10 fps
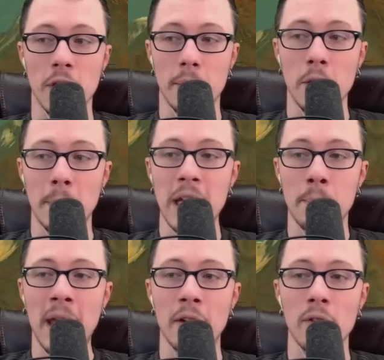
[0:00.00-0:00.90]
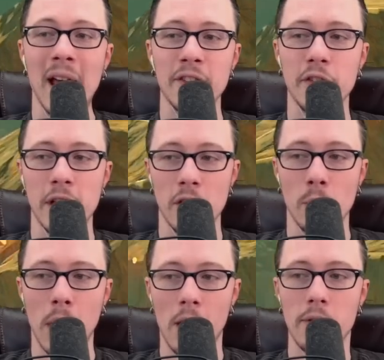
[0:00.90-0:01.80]
You're being paid less than you're
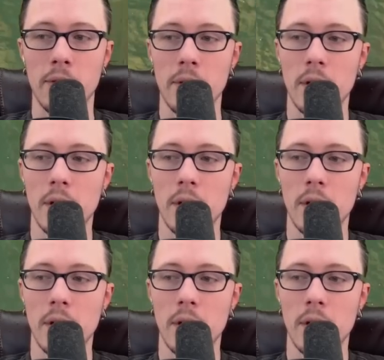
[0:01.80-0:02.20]
worth.